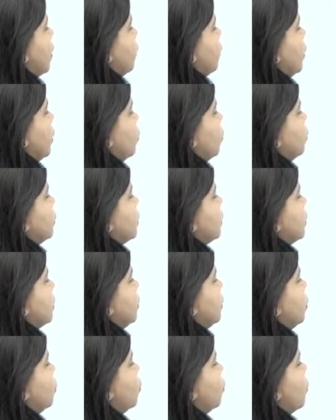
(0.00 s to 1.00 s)
used
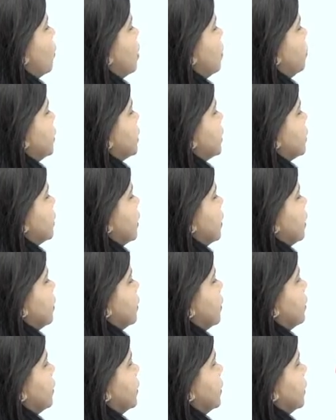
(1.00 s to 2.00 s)
do a
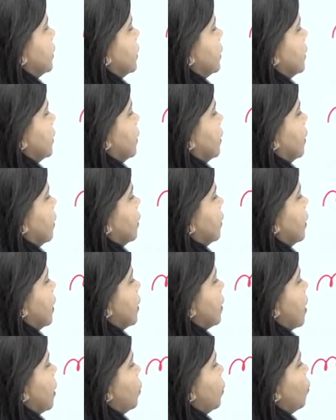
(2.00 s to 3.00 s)
mistake.
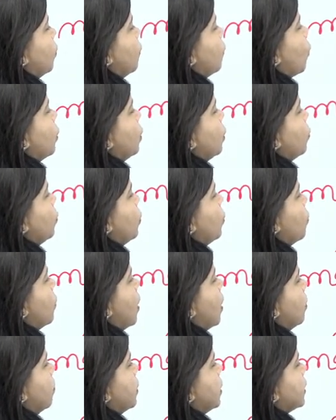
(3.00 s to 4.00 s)
That I don't want to do
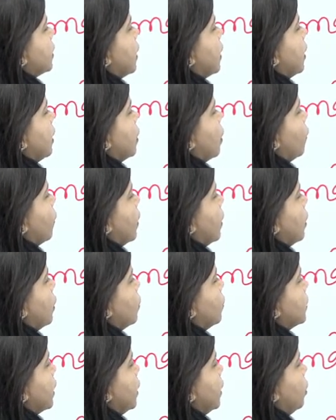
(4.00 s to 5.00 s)
a mistake. Now, when
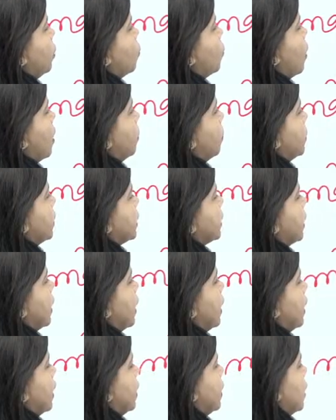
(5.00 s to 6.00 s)
you say do a
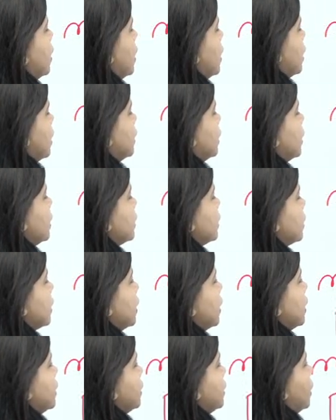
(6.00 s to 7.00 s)
mistake, this
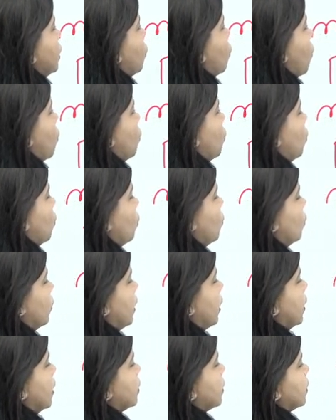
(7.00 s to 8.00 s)
is the wrong
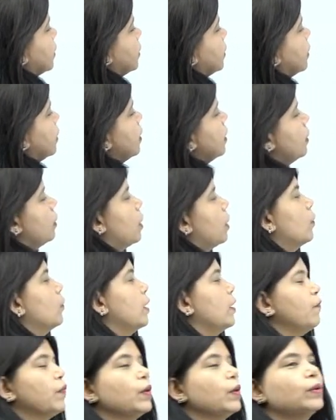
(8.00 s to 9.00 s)
collocation. Now,
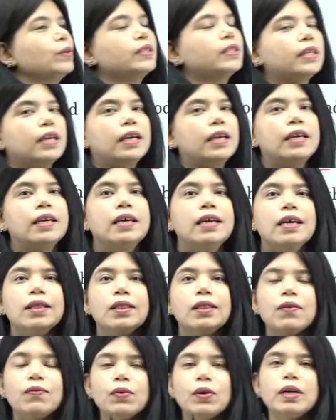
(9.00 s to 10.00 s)
if you see
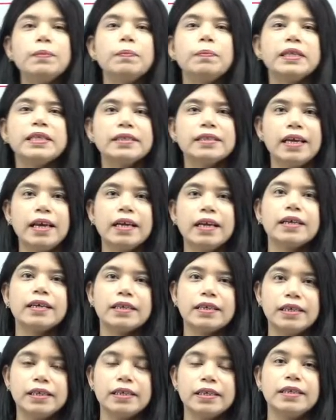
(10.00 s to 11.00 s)
the word mistake
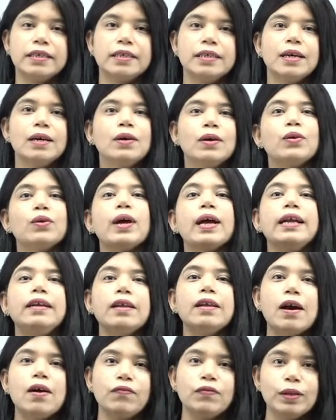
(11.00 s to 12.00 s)
written right
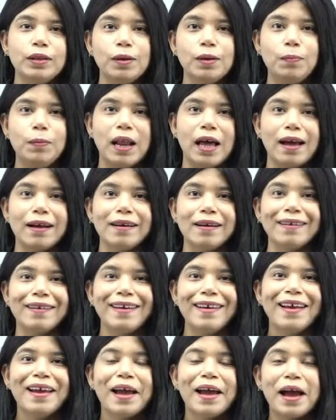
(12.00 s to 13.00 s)
after the blank,
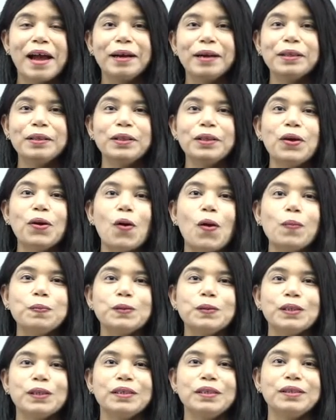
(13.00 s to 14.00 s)
and in the
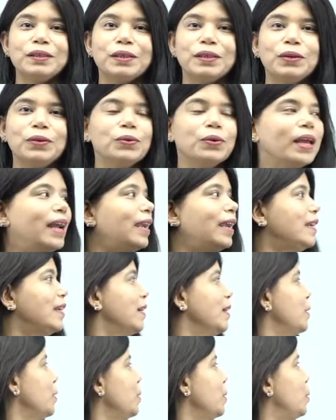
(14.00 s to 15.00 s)
options you get
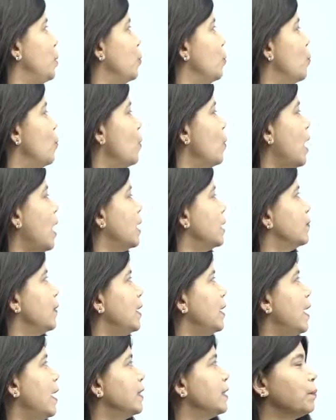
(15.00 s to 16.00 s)
do as
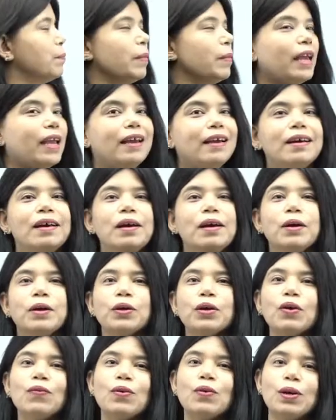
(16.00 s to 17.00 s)
well as make,
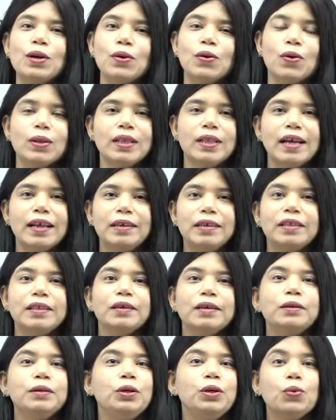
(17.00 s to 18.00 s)
you would know that
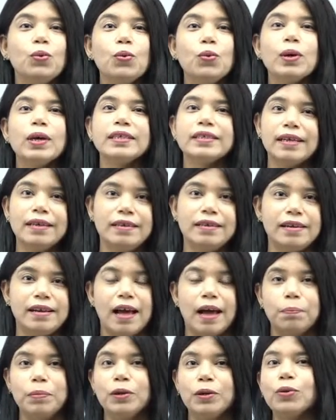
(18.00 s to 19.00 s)
do is a
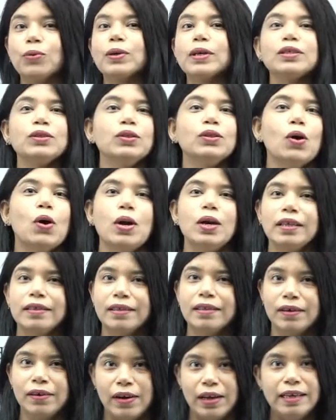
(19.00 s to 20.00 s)
trap. Do is not
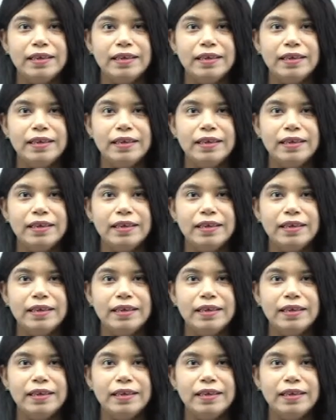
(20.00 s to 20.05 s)
the right